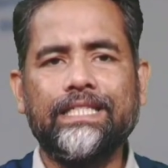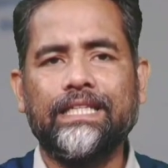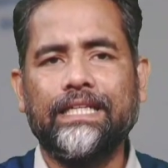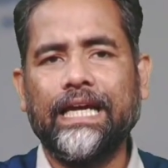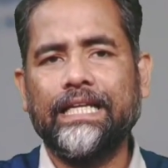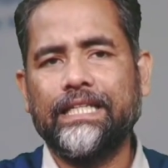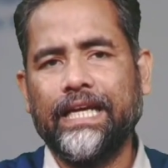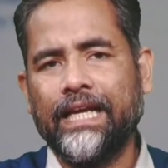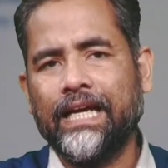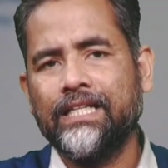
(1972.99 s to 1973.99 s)
that
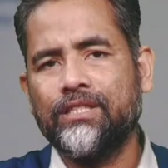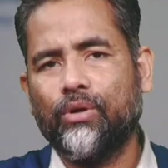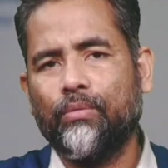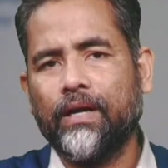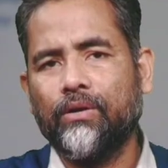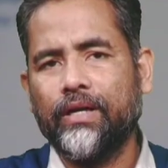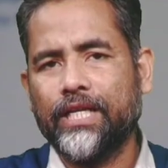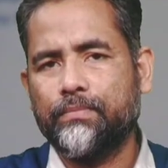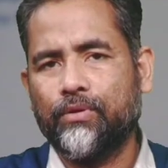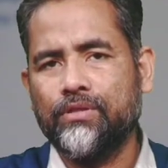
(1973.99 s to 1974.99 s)
enhance overall response